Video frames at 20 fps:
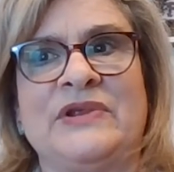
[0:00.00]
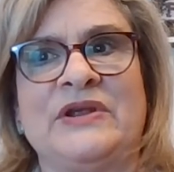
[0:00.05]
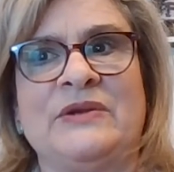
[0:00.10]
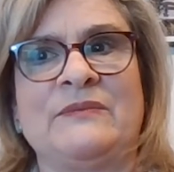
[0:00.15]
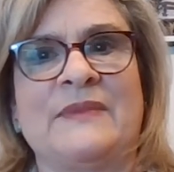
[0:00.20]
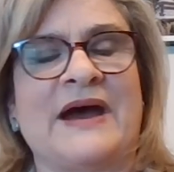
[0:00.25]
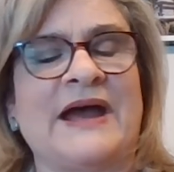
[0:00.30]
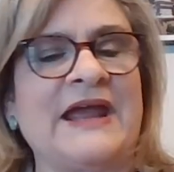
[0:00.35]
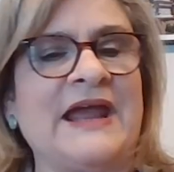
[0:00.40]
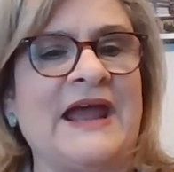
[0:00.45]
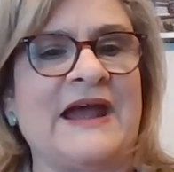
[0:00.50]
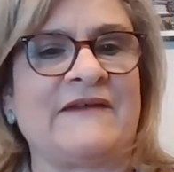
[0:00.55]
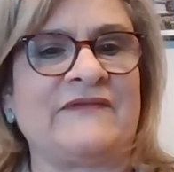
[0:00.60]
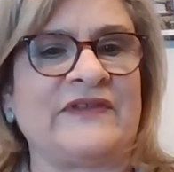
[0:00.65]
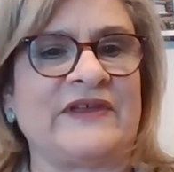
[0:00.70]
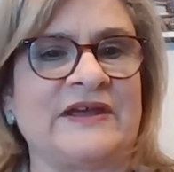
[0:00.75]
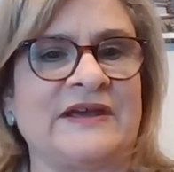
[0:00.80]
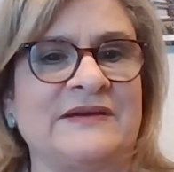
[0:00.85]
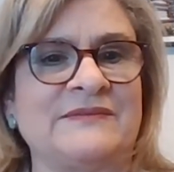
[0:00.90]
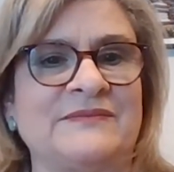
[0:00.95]
you might have
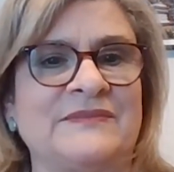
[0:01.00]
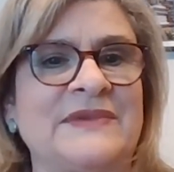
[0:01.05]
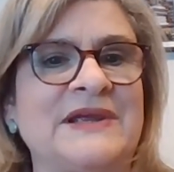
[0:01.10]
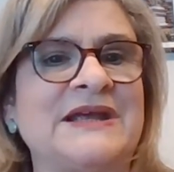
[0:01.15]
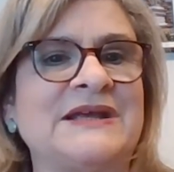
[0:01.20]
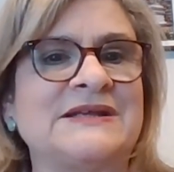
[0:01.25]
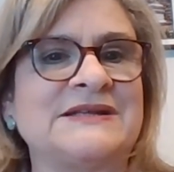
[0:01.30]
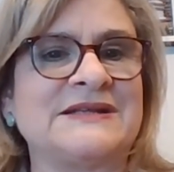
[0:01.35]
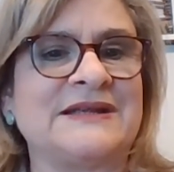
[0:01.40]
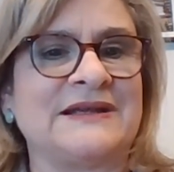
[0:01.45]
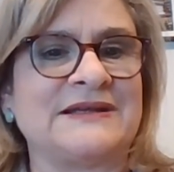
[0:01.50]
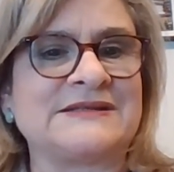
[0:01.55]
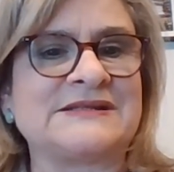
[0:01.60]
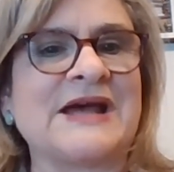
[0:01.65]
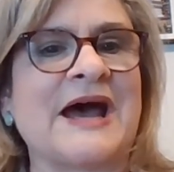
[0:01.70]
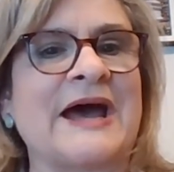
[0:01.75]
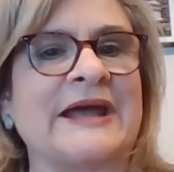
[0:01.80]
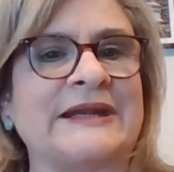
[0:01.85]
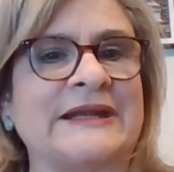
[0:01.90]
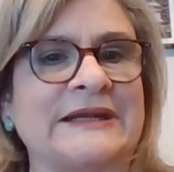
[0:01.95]
them
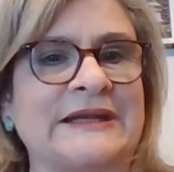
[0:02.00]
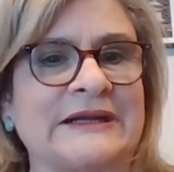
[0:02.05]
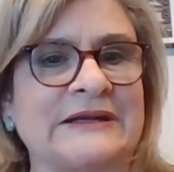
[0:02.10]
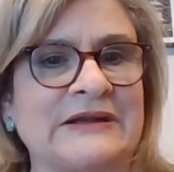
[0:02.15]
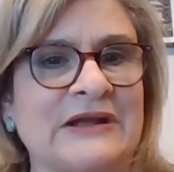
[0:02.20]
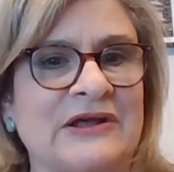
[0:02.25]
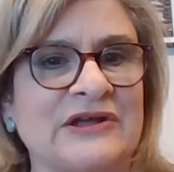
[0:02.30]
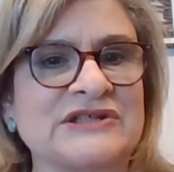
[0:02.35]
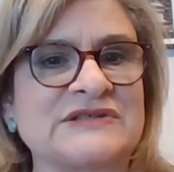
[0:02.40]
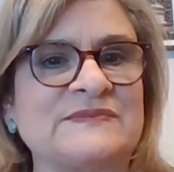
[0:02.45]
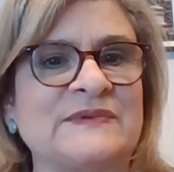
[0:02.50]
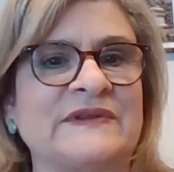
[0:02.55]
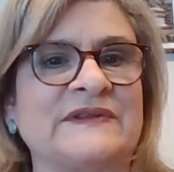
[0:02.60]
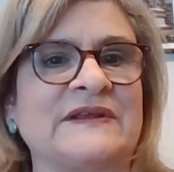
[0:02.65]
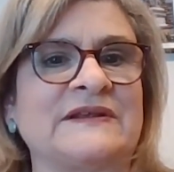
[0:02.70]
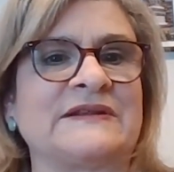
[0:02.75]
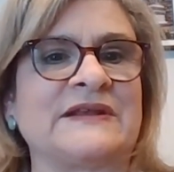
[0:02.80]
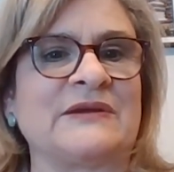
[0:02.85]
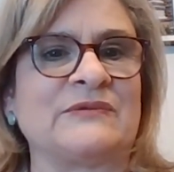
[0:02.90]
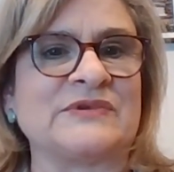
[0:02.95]
sign an acknowledgement
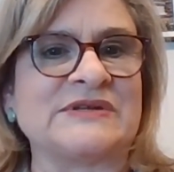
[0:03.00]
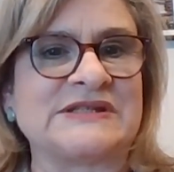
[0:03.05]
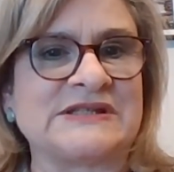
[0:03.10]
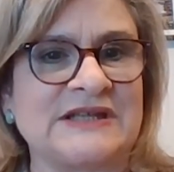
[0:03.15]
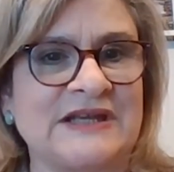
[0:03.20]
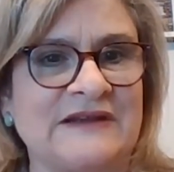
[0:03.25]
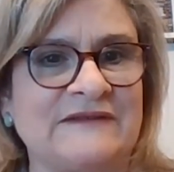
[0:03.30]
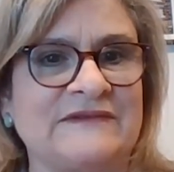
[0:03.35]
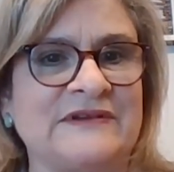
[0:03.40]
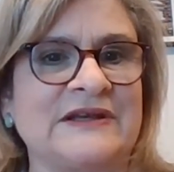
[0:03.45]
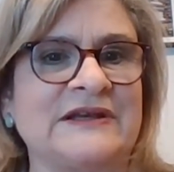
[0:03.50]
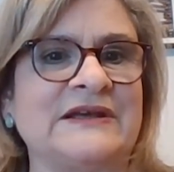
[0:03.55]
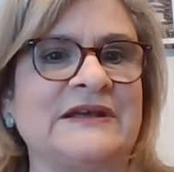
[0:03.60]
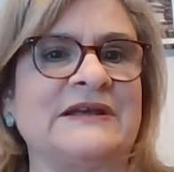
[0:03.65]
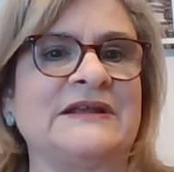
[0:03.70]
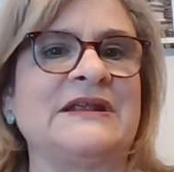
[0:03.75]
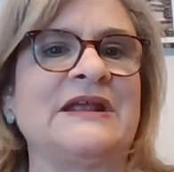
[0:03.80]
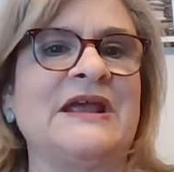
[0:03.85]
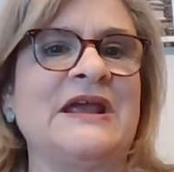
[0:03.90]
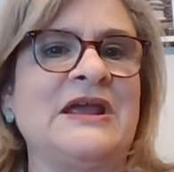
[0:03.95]
that they received
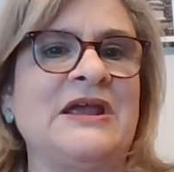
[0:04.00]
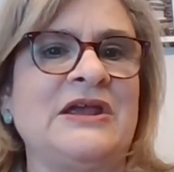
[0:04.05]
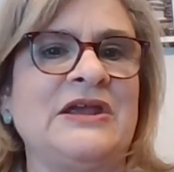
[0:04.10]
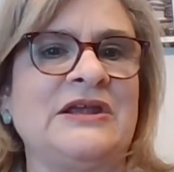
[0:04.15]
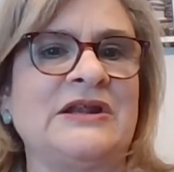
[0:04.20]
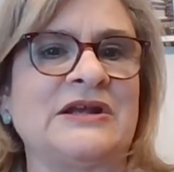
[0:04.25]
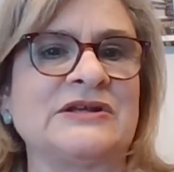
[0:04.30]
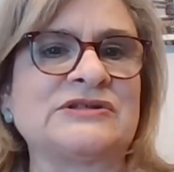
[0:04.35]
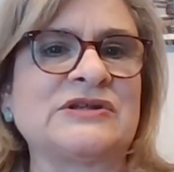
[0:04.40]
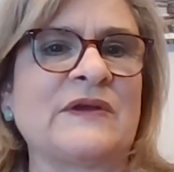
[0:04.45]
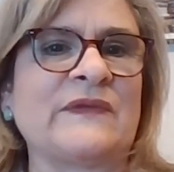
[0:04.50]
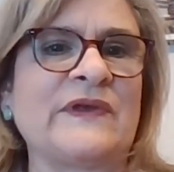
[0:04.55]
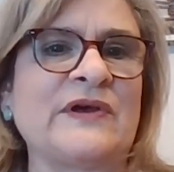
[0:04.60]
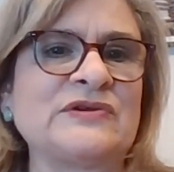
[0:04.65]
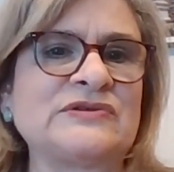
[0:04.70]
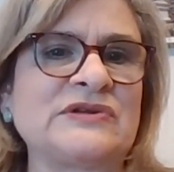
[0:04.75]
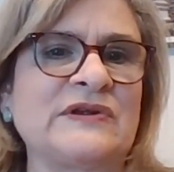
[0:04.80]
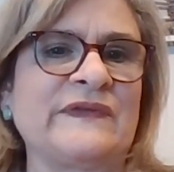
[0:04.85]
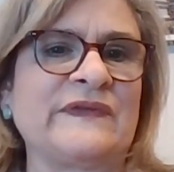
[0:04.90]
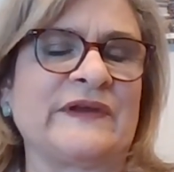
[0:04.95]
it. So
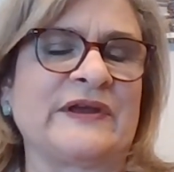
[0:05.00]
those